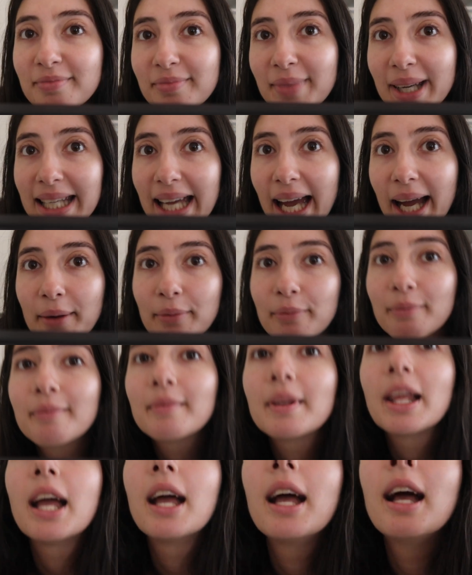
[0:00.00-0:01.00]
but yeah
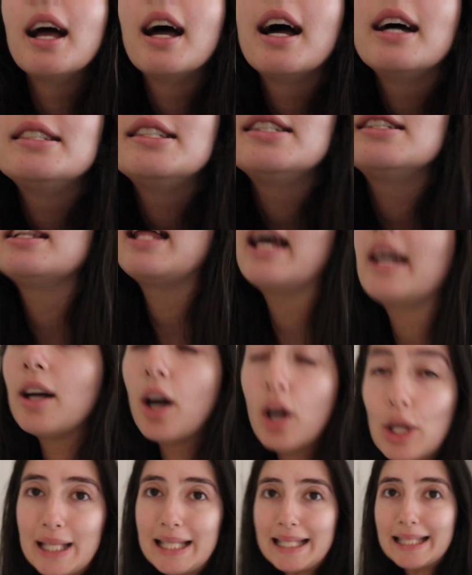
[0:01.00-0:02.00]
did like
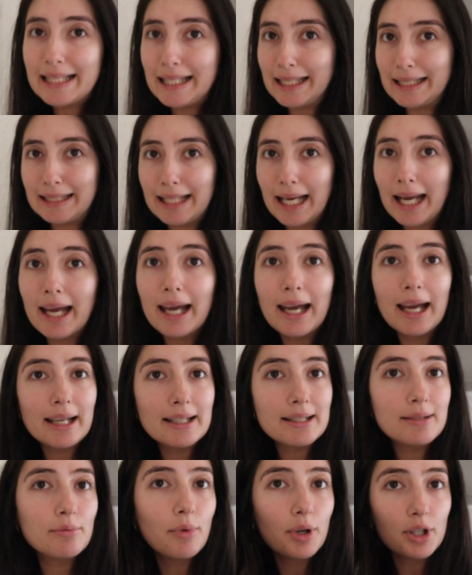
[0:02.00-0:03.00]
whole
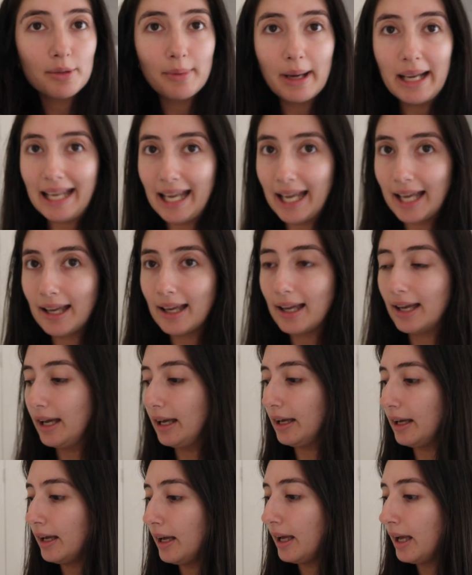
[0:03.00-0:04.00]
skincare wash my
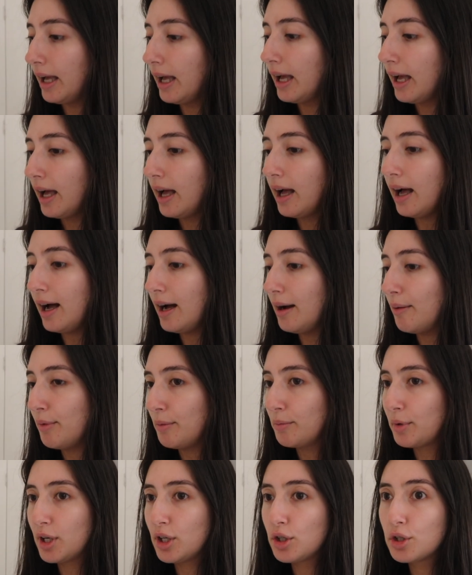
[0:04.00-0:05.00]
hair um,
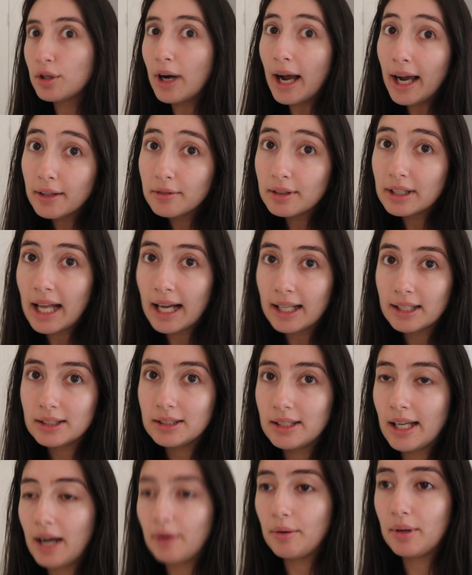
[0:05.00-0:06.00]
I'm gonna try and
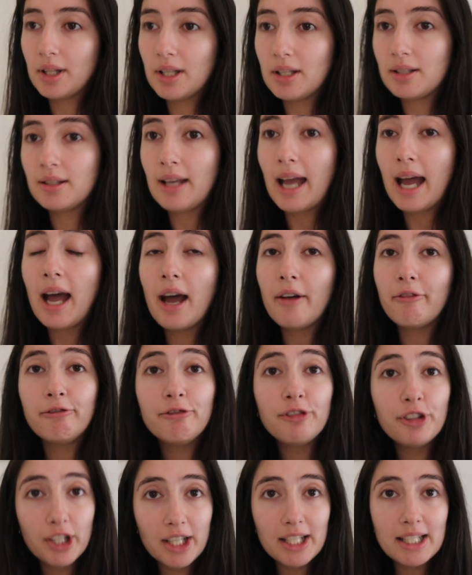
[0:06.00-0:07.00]
relax now with this
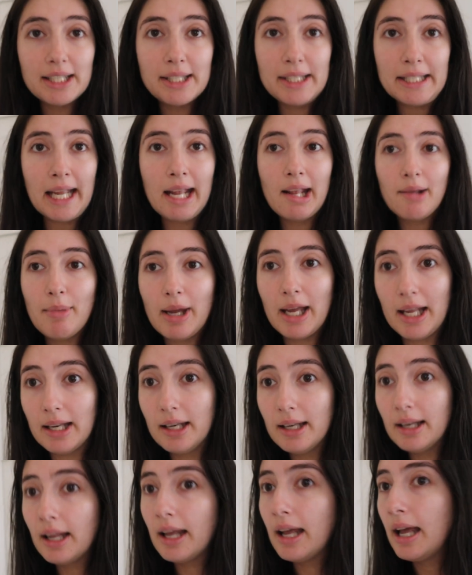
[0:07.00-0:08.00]
freaking
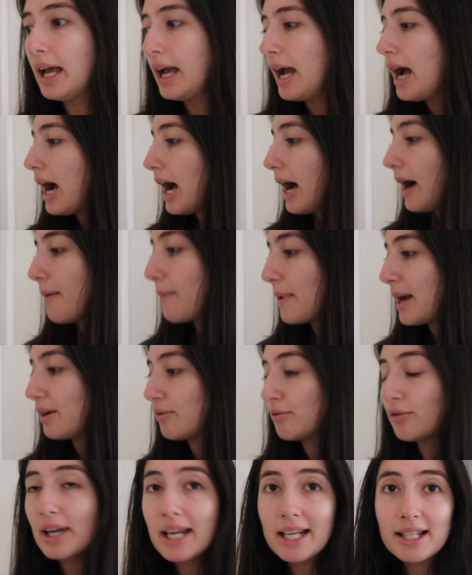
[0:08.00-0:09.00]
demon um,
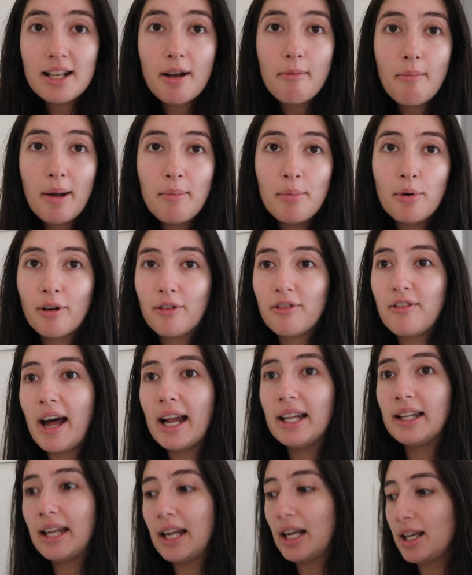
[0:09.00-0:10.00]
and read some of my book
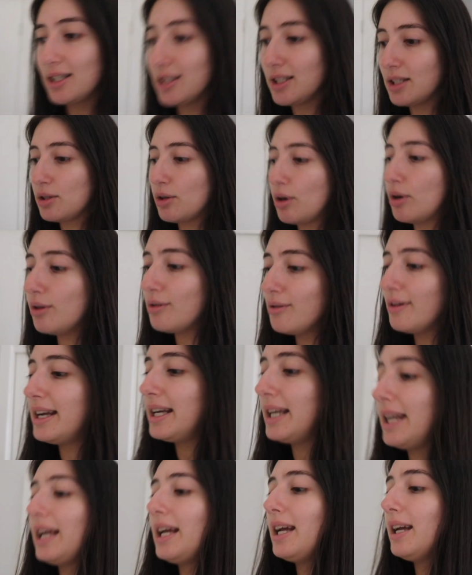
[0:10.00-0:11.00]
finally because it's
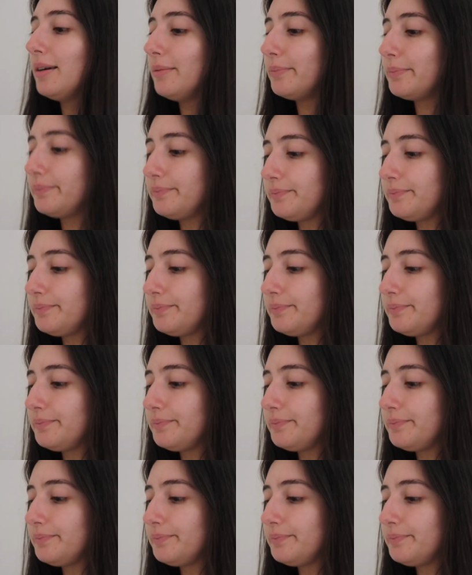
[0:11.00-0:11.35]
already